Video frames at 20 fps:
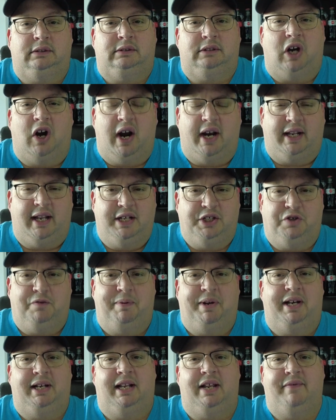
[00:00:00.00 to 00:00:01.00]
All right, unless you've
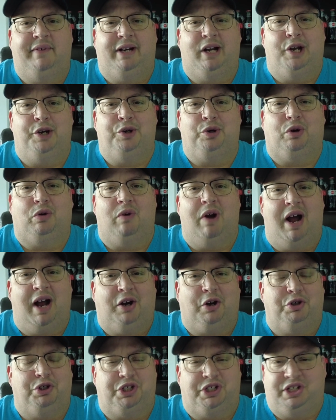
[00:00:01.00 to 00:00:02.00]
been living under a
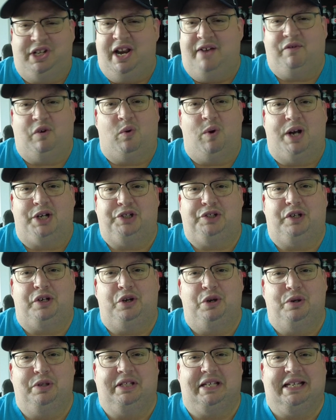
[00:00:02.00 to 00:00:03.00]
rock or just never watched the
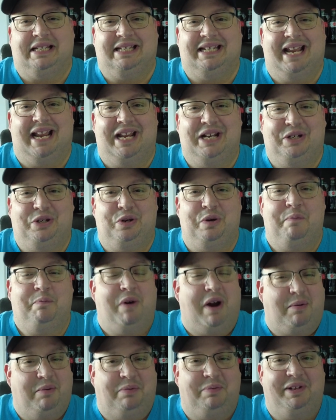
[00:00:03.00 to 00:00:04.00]
news these days, you
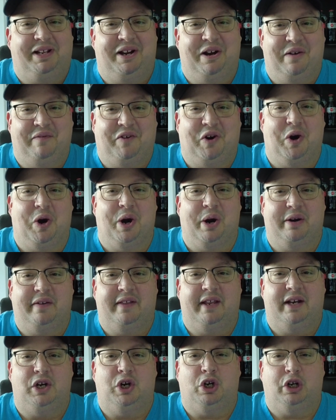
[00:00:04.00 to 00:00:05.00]
probably have heard
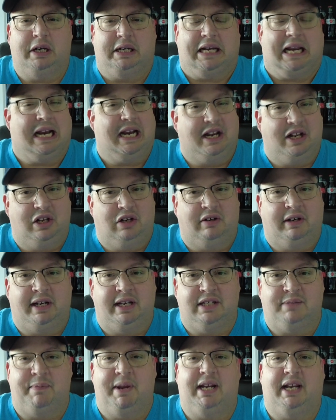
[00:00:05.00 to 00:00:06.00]
that Hurricane Hillary
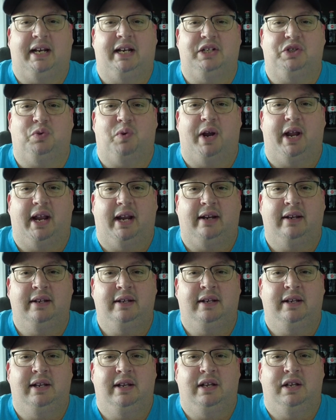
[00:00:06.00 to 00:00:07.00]
is making its way
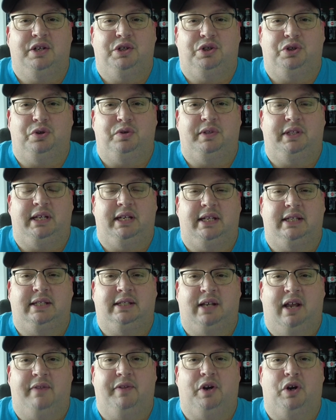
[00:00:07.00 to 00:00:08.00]
to the
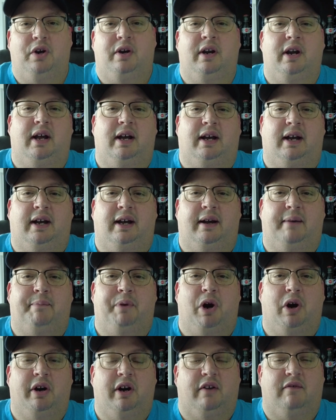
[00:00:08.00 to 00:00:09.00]
southern
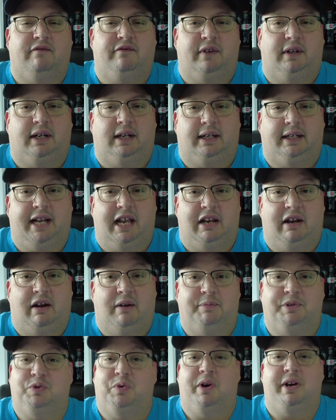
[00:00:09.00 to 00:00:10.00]
part of
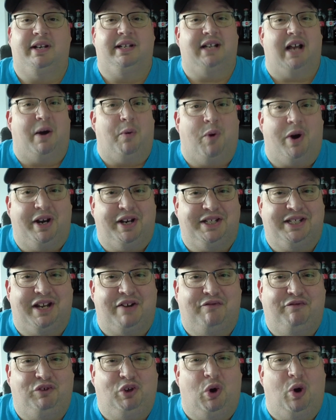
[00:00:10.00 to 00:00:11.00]
California. I wanted to
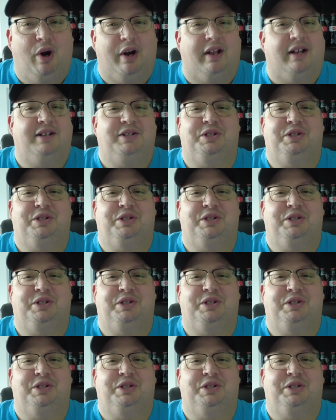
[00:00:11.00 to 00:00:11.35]
say Florida.